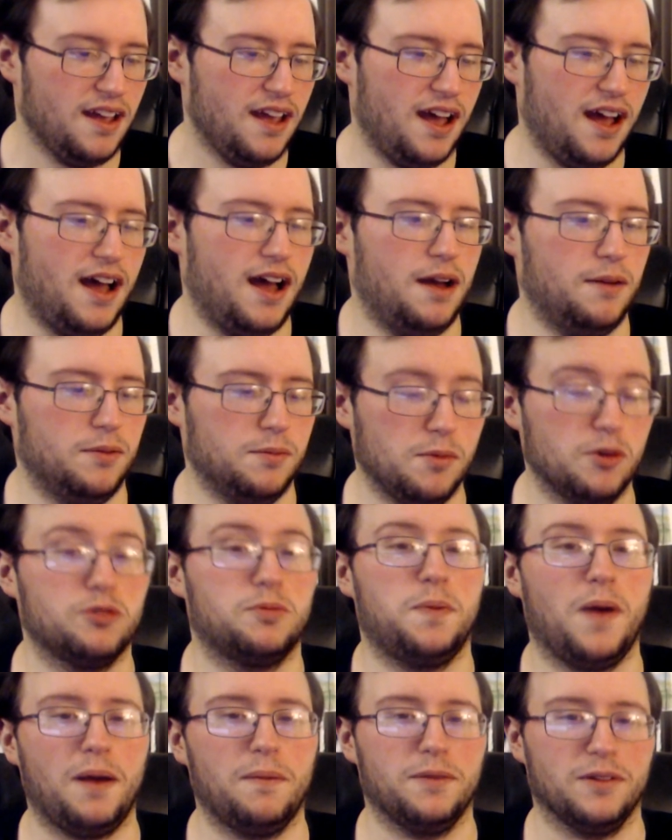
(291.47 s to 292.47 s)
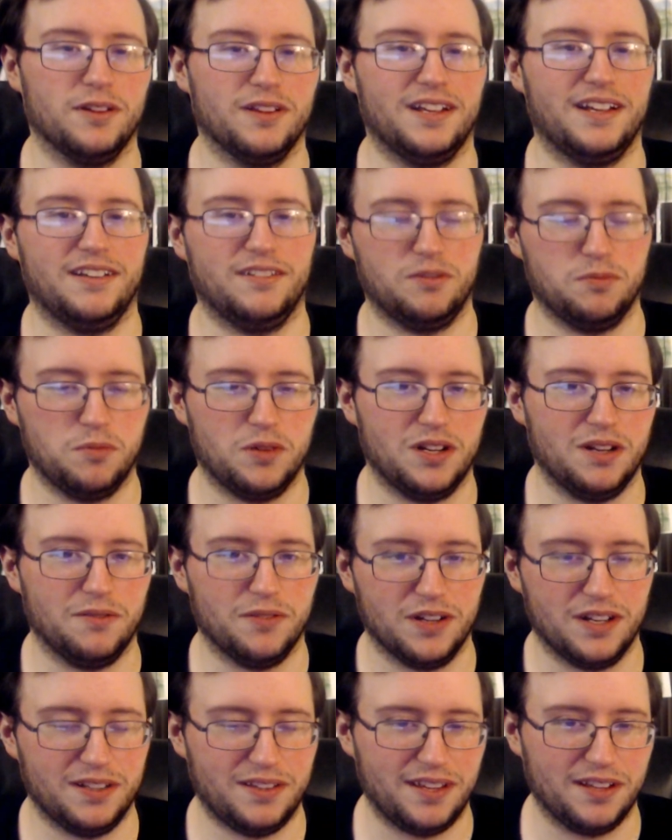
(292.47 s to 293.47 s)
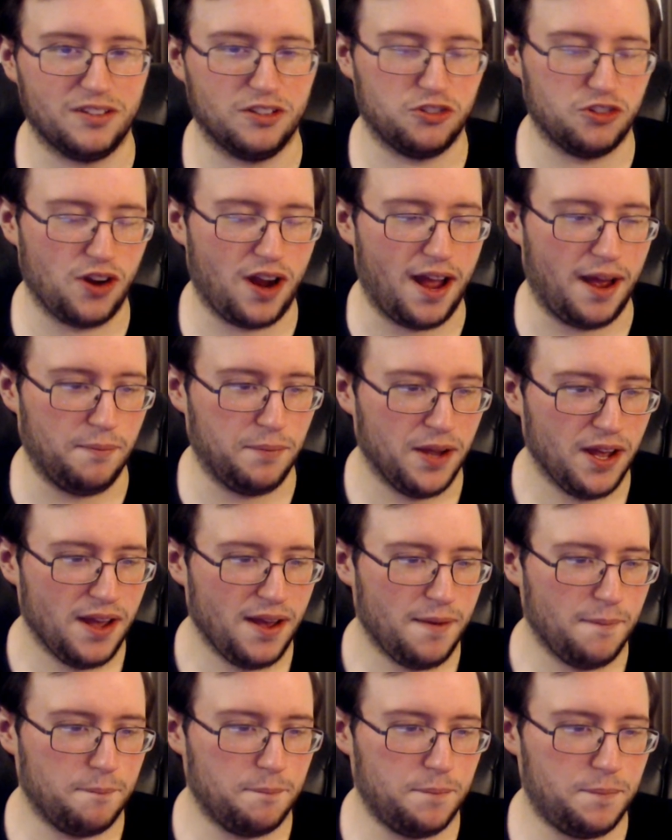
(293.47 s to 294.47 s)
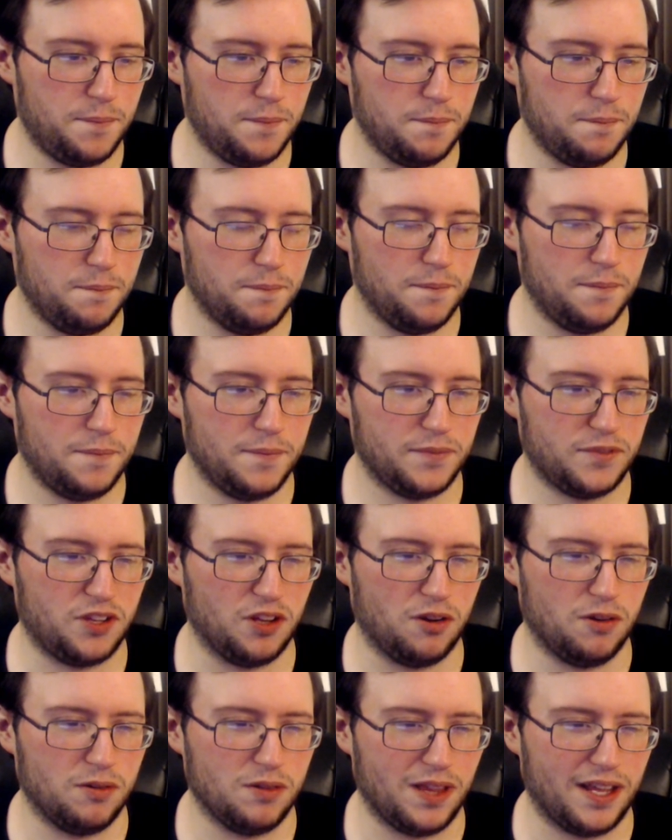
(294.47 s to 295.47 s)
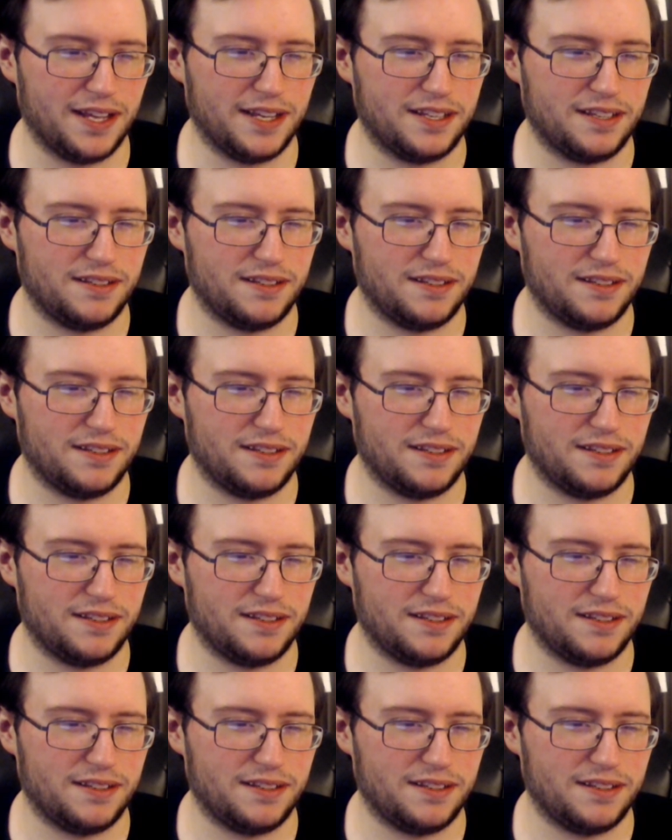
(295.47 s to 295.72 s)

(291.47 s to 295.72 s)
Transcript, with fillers: Um, the most popular thing is whenever he sets a trap. So like,